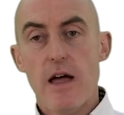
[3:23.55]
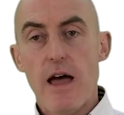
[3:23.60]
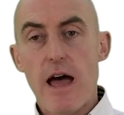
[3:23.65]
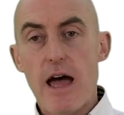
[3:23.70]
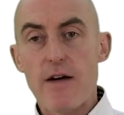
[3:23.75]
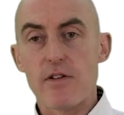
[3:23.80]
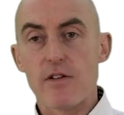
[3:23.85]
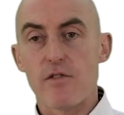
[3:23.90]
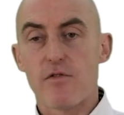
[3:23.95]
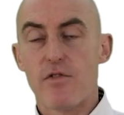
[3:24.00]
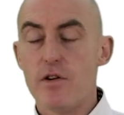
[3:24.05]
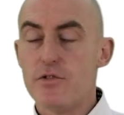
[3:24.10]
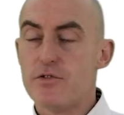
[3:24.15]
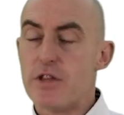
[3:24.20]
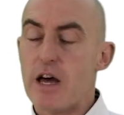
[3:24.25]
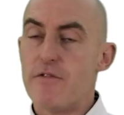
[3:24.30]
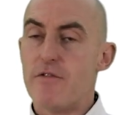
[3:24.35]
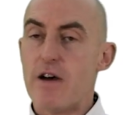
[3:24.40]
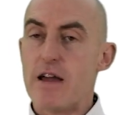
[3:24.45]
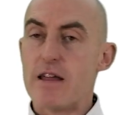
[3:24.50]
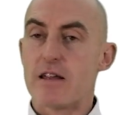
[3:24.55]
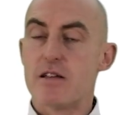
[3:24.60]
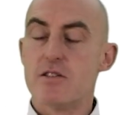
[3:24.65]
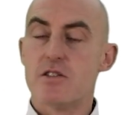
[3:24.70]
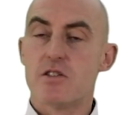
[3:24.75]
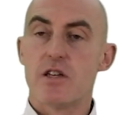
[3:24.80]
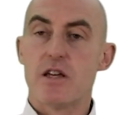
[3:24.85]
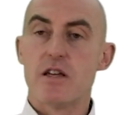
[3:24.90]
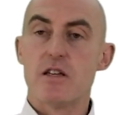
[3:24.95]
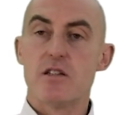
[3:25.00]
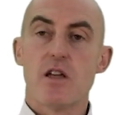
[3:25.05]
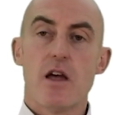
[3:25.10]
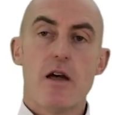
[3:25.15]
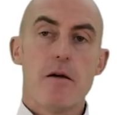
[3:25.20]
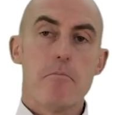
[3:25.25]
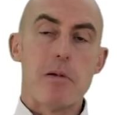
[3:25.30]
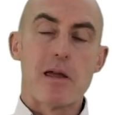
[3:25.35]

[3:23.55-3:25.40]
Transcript: having filled their vacancies